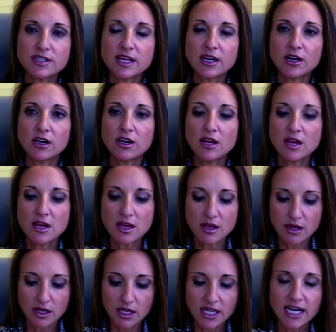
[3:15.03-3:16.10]
that are
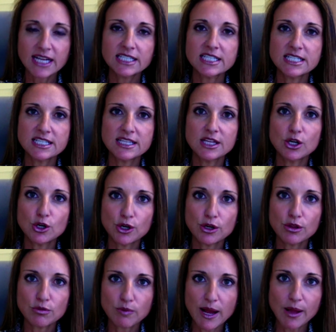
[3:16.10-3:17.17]
connected to the
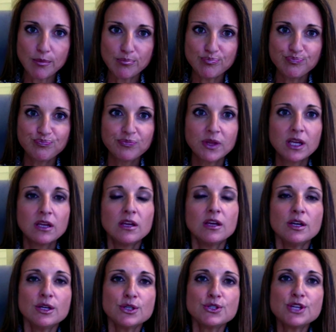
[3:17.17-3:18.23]
earth realm.
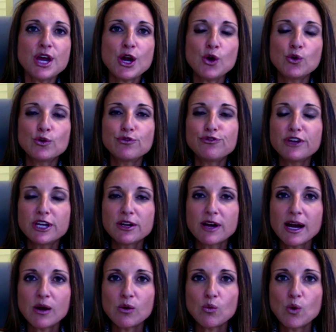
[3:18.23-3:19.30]
So figure
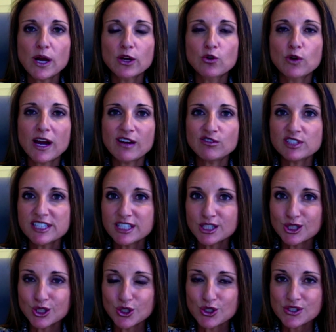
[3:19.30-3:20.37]
out what grounding
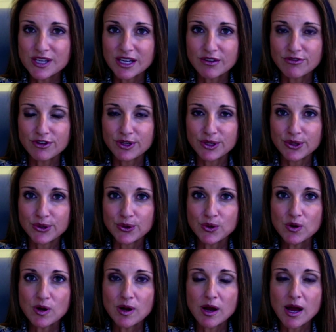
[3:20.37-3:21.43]
looks like for
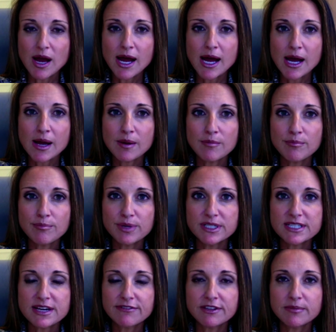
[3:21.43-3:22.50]
you, but
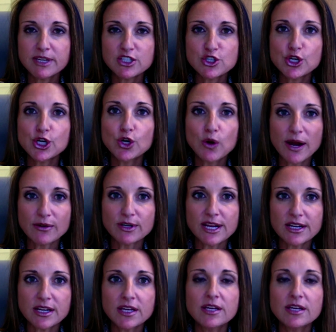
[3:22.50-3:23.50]
definitely make sure you're grounded.